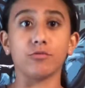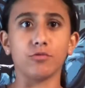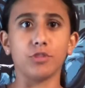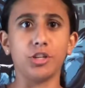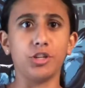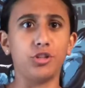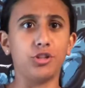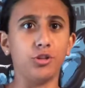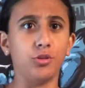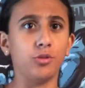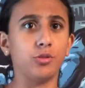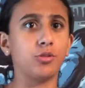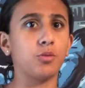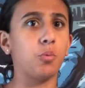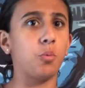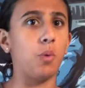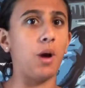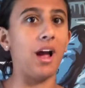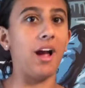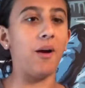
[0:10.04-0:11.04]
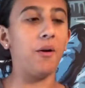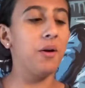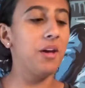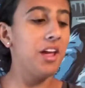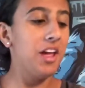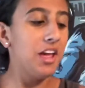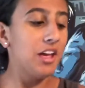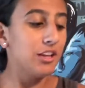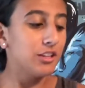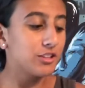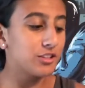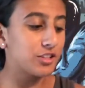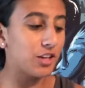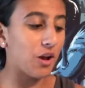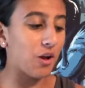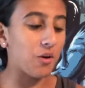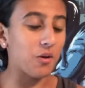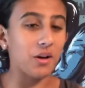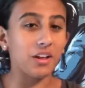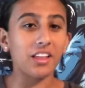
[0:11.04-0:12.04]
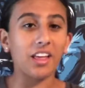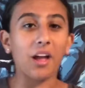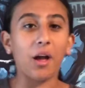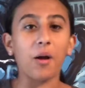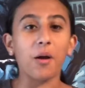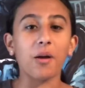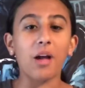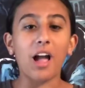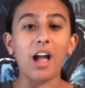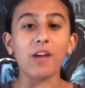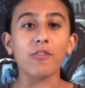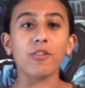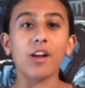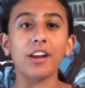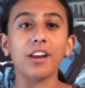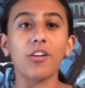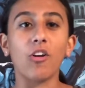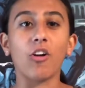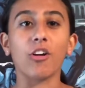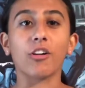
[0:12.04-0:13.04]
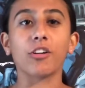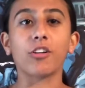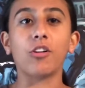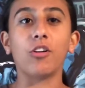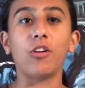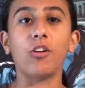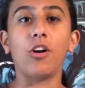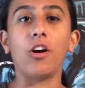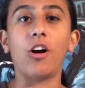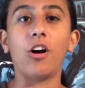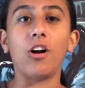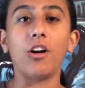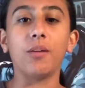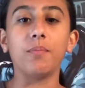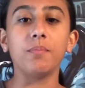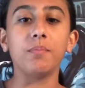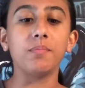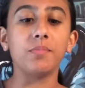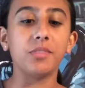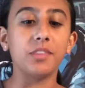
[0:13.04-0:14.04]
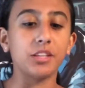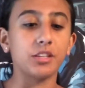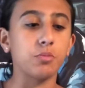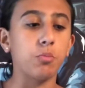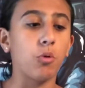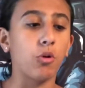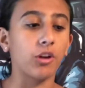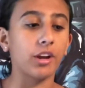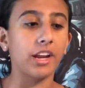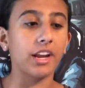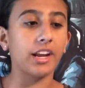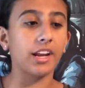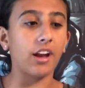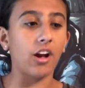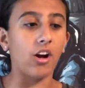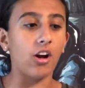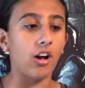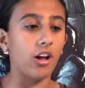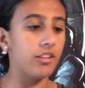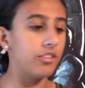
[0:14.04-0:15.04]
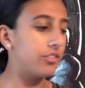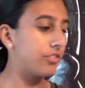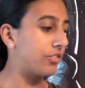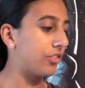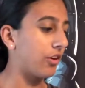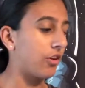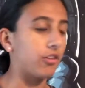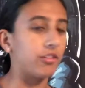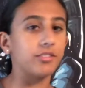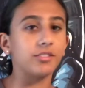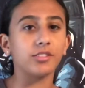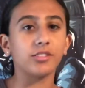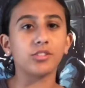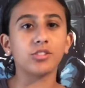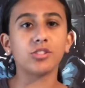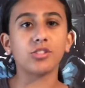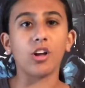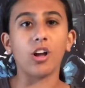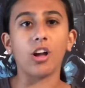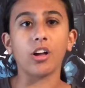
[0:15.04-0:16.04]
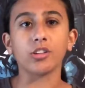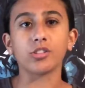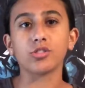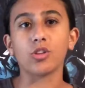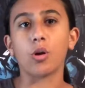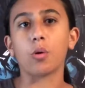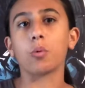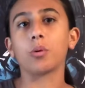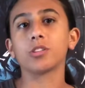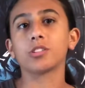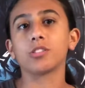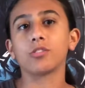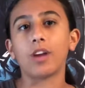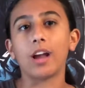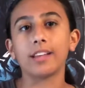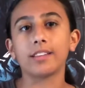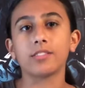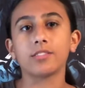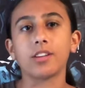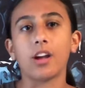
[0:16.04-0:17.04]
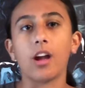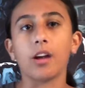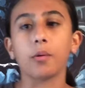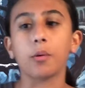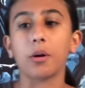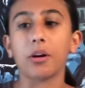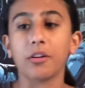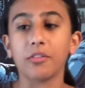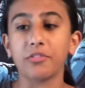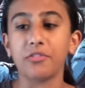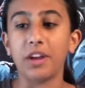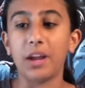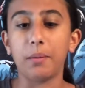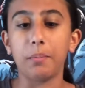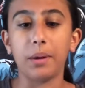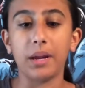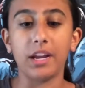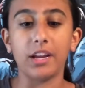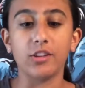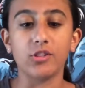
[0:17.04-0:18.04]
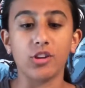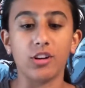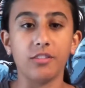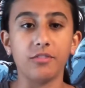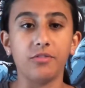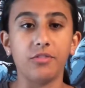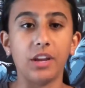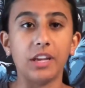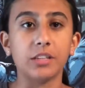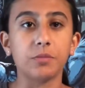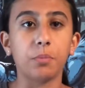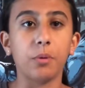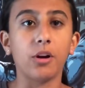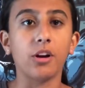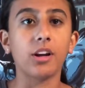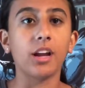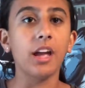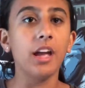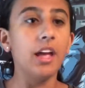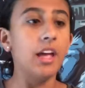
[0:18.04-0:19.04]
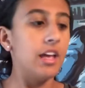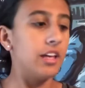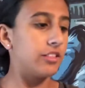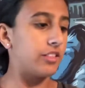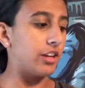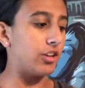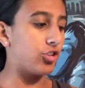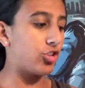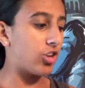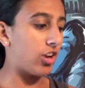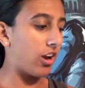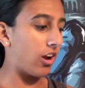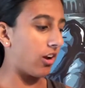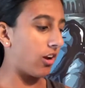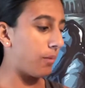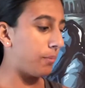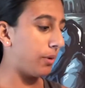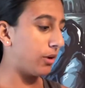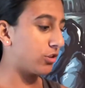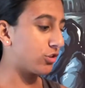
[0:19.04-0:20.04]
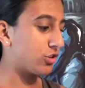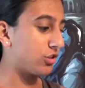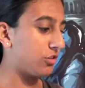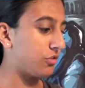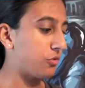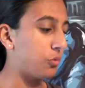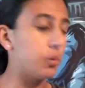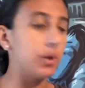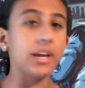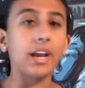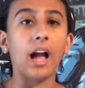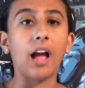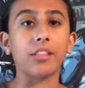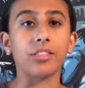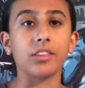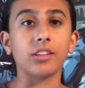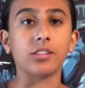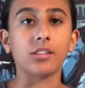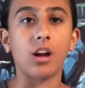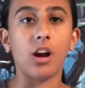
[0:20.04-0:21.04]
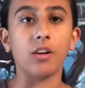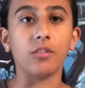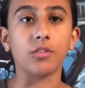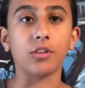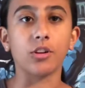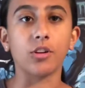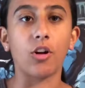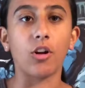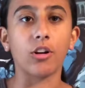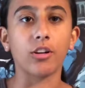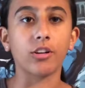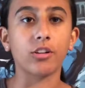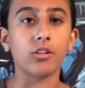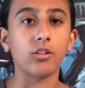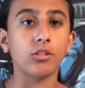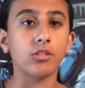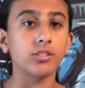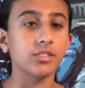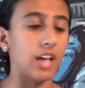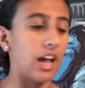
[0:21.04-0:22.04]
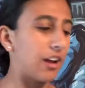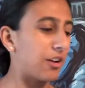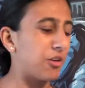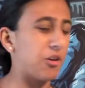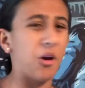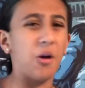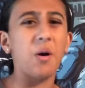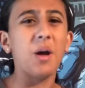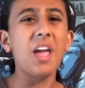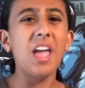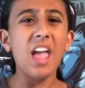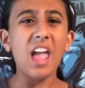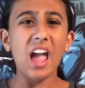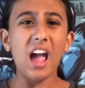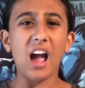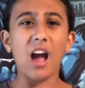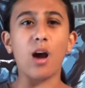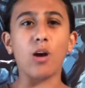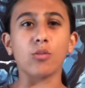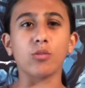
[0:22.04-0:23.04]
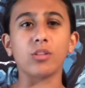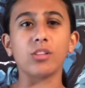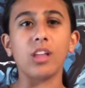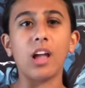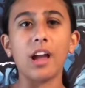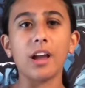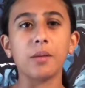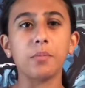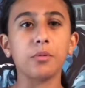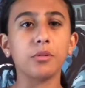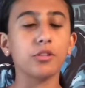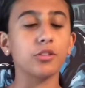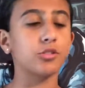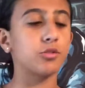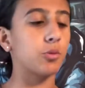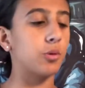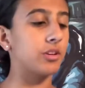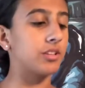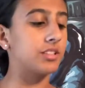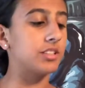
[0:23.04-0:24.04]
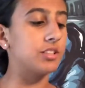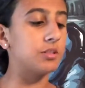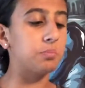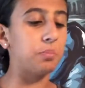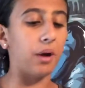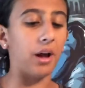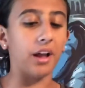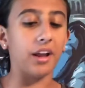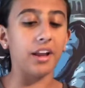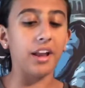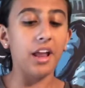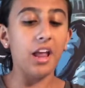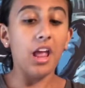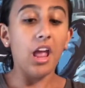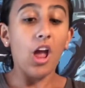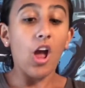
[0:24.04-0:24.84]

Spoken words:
Reshoots, wow. So, I read an article this morning on the Star Wars The Rise of Skywalker fan page on Facebook. They share a bunch of We Got This Covered articles. I don't know how reliable the source is, but